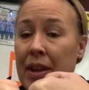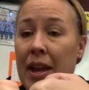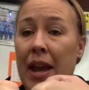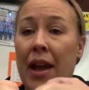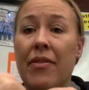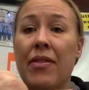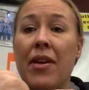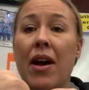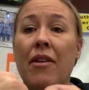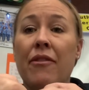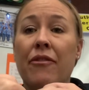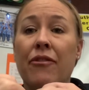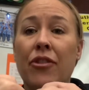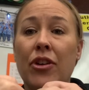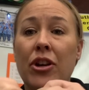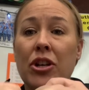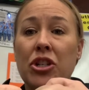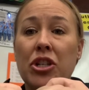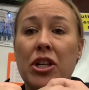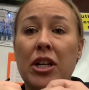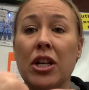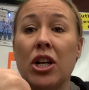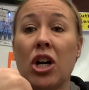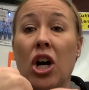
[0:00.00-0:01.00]
and that
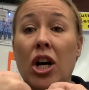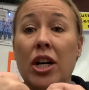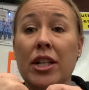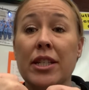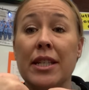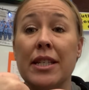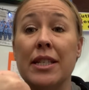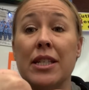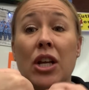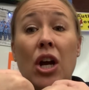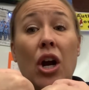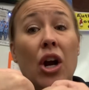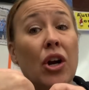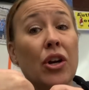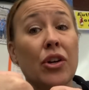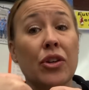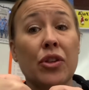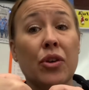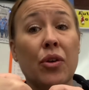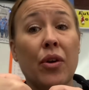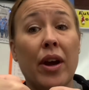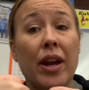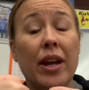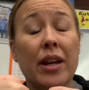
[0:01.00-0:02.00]
friction causes
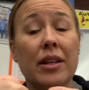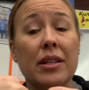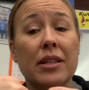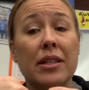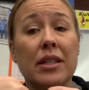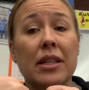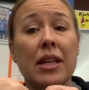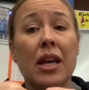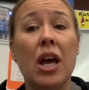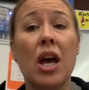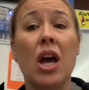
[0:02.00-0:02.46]
earthquakes.